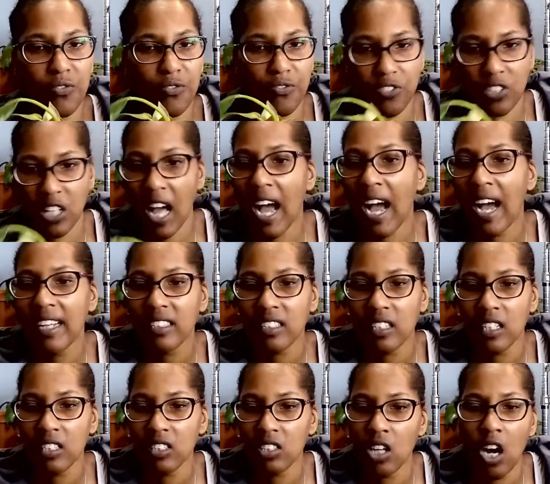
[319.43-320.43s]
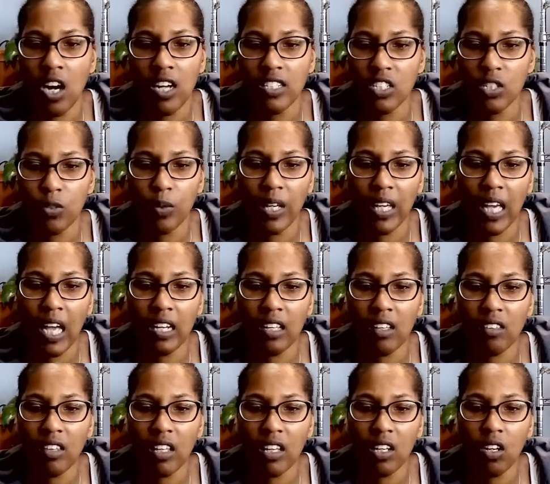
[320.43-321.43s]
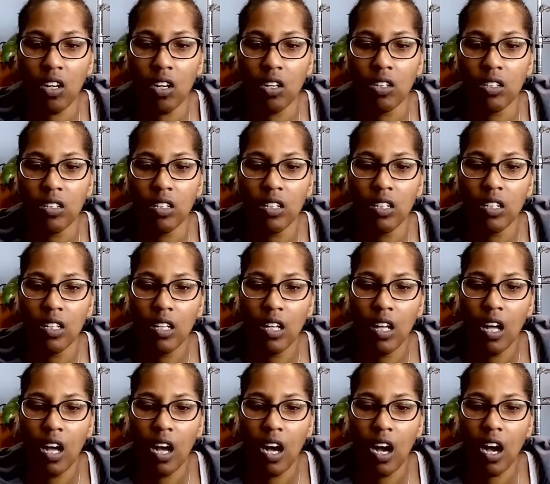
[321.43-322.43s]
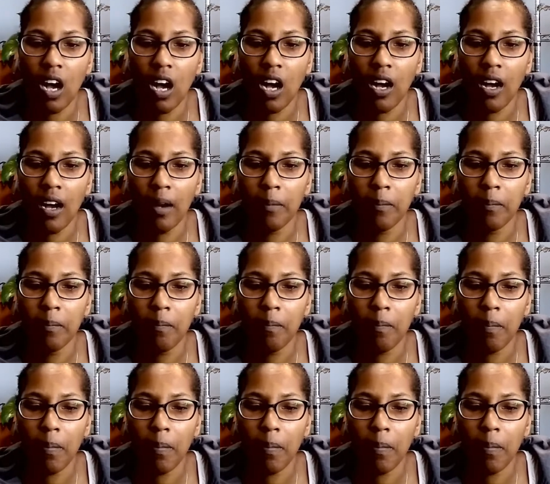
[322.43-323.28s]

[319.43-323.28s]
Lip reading: flat and not doing anything at all. And